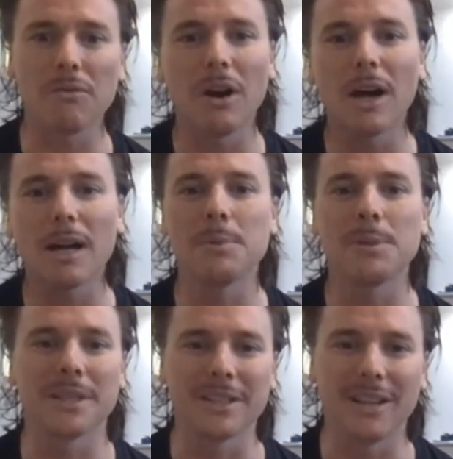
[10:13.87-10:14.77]
vibes
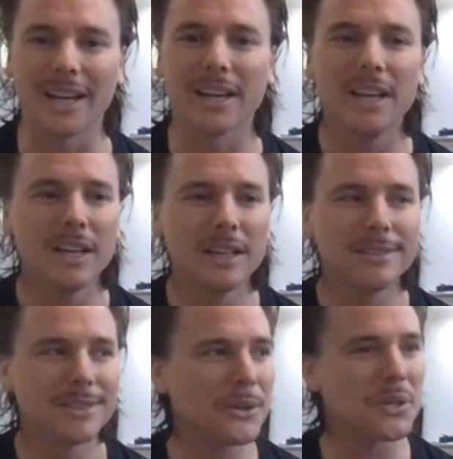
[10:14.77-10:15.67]
and like
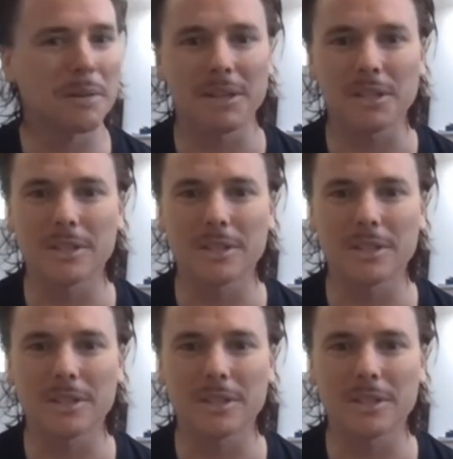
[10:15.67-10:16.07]
not so much,